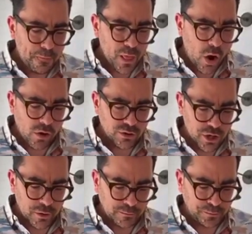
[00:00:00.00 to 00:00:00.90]

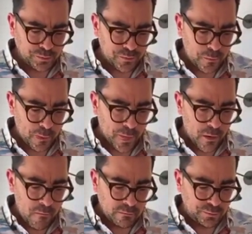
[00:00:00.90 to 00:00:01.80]
Also,
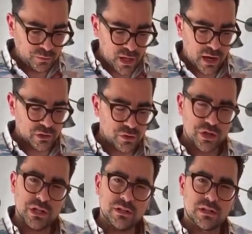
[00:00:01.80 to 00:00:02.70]
that extra
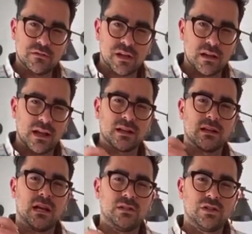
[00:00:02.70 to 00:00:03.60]
cheese gives that like
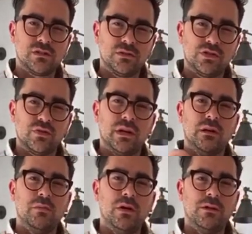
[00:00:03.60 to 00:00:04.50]
nice stringy
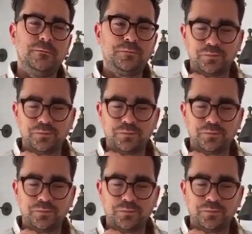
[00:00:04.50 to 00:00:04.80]
pull.